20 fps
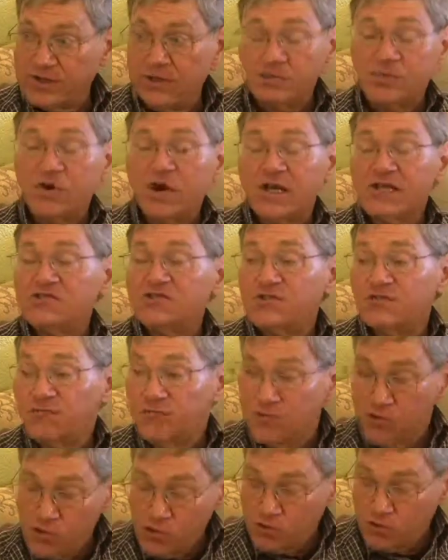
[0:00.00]
the price of
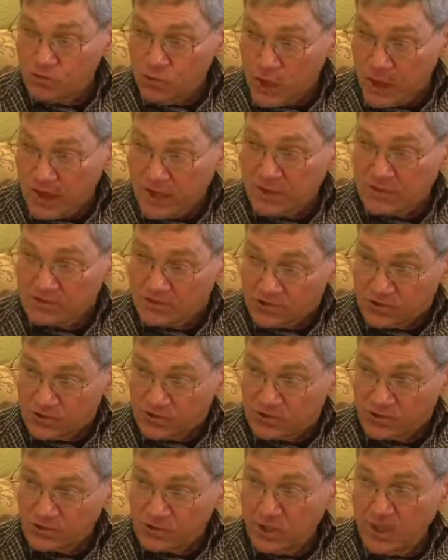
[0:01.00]
food
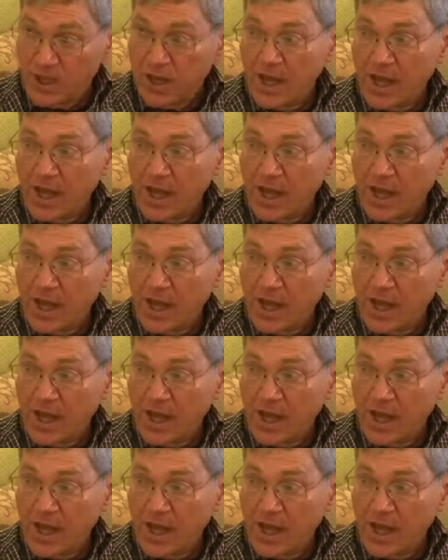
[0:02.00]
rises.